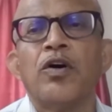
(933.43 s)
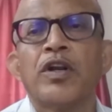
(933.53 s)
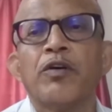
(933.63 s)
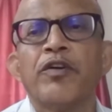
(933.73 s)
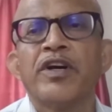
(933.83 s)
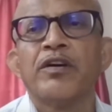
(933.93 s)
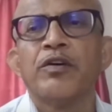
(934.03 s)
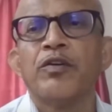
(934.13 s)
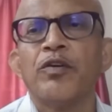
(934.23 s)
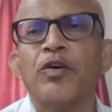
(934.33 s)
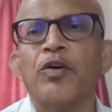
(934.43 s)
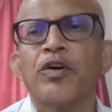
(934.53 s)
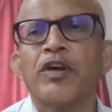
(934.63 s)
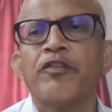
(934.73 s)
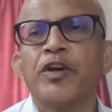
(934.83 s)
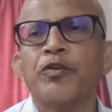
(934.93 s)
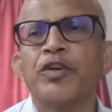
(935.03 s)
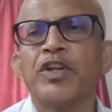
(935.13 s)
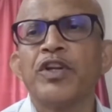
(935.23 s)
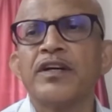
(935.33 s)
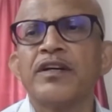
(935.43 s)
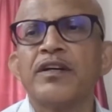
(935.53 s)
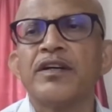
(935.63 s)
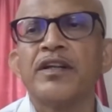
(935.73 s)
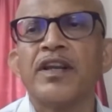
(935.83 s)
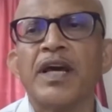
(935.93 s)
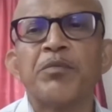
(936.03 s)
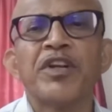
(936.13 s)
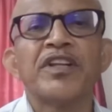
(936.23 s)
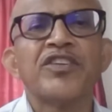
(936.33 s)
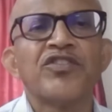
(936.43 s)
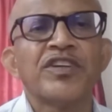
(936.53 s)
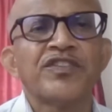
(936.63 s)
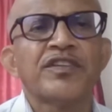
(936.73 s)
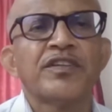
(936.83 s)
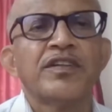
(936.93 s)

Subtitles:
Horawehuna Library Trust,